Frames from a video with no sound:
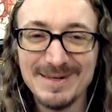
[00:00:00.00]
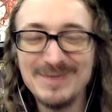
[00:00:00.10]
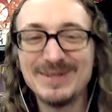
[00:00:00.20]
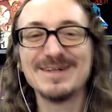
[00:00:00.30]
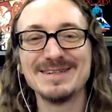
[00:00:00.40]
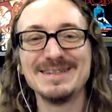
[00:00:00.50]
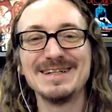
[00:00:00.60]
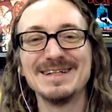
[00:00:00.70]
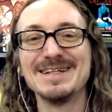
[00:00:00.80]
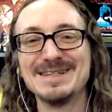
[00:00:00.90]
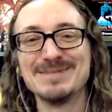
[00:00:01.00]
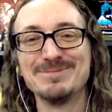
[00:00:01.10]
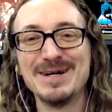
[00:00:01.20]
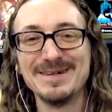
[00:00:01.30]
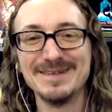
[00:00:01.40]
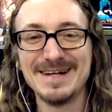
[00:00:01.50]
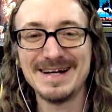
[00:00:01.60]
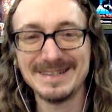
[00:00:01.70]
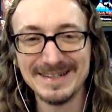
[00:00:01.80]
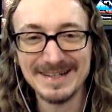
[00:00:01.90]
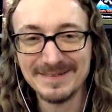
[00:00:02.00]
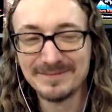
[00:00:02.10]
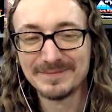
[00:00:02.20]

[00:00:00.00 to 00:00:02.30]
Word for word: maybe you could articulate this better than I can.